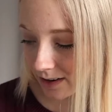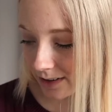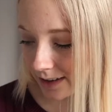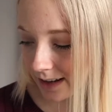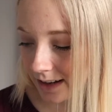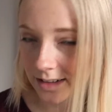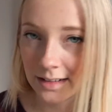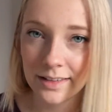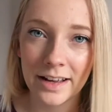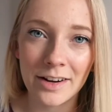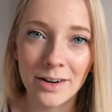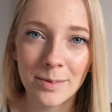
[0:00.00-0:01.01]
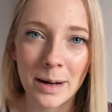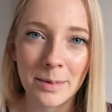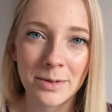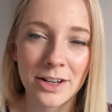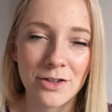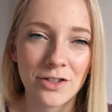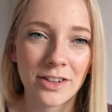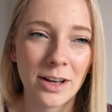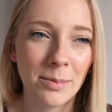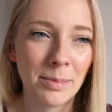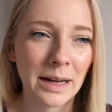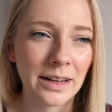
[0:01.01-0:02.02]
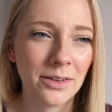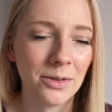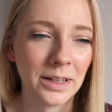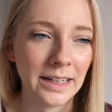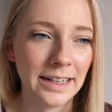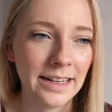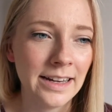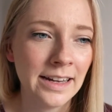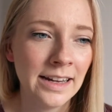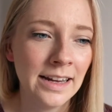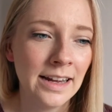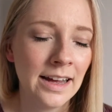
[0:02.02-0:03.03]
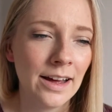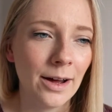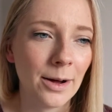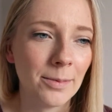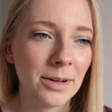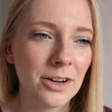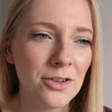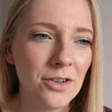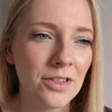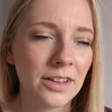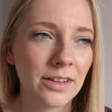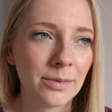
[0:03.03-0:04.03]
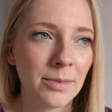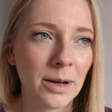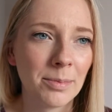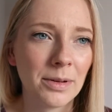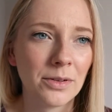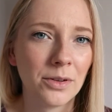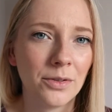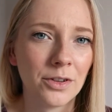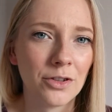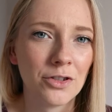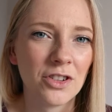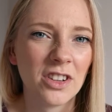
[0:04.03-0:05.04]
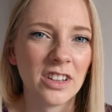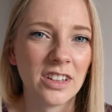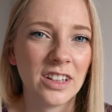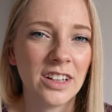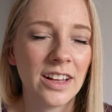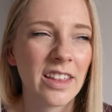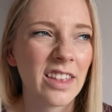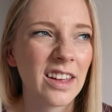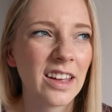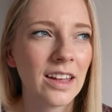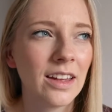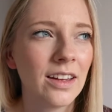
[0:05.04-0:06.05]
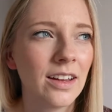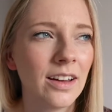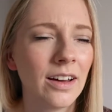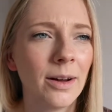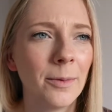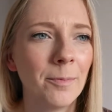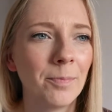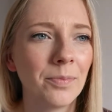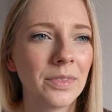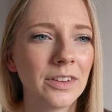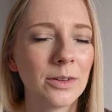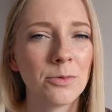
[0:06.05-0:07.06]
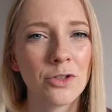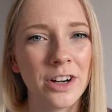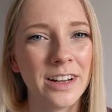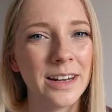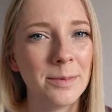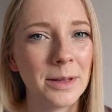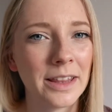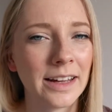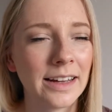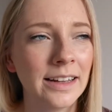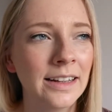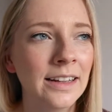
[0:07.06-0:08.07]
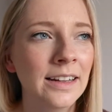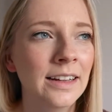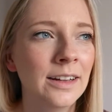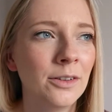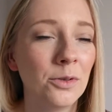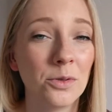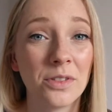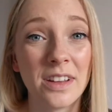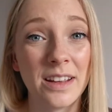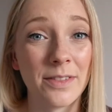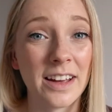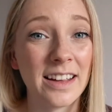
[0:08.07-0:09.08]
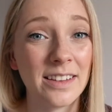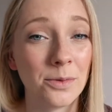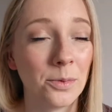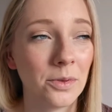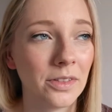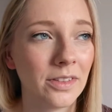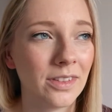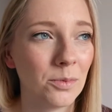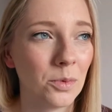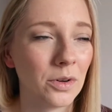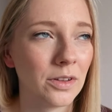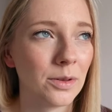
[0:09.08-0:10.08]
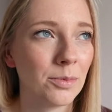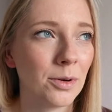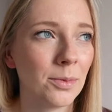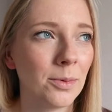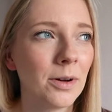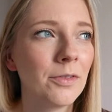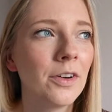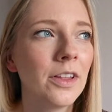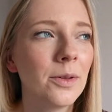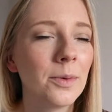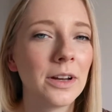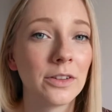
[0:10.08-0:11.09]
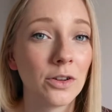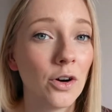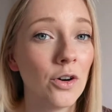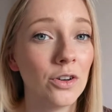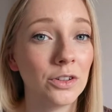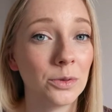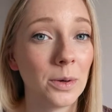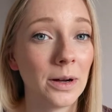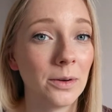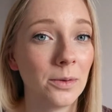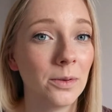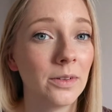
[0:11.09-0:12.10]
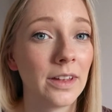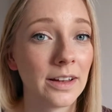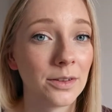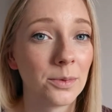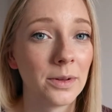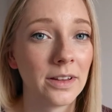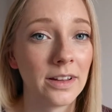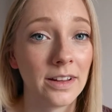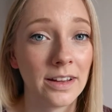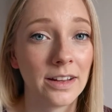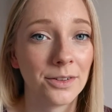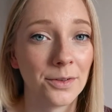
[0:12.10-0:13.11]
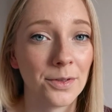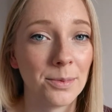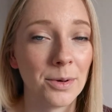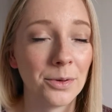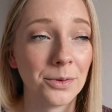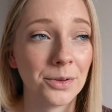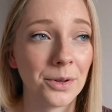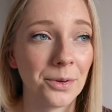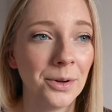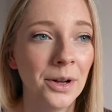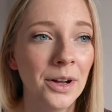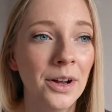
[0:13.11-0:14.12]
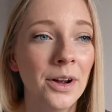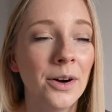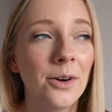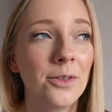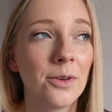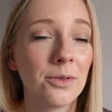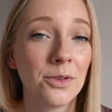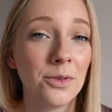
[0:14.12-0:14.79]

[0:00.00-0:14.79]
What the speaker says: I had the heart palpitations come back annoyingly, and I do think this might be sort of a sugar thing, so I'm trying to limit that or see if that is what is the problem. I find that when it's hot as well, that's when it kicks off the most. So although it's